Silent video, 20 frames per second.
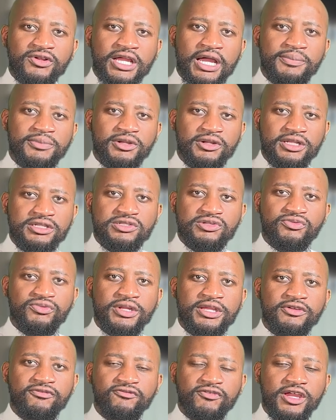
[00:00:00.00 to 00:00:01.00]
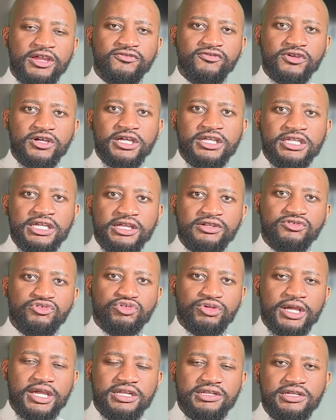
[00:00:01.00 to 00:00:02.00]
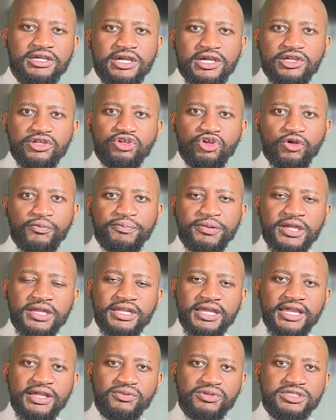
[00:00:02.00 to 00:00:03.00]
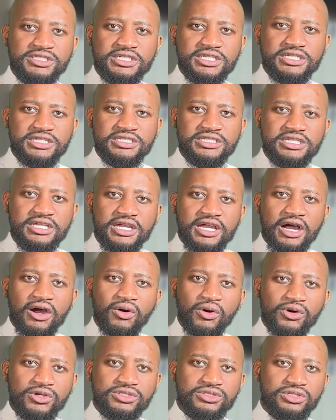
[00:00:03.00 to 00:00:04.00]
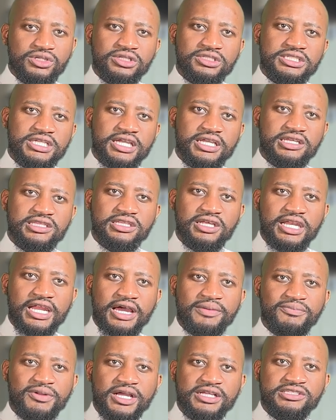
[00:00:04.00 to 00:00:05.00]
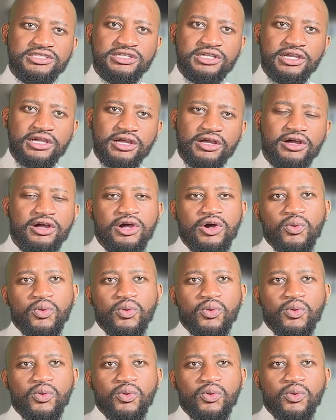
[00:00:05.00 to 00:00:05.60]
coming into favor again trade, European equities also taking the limelight here,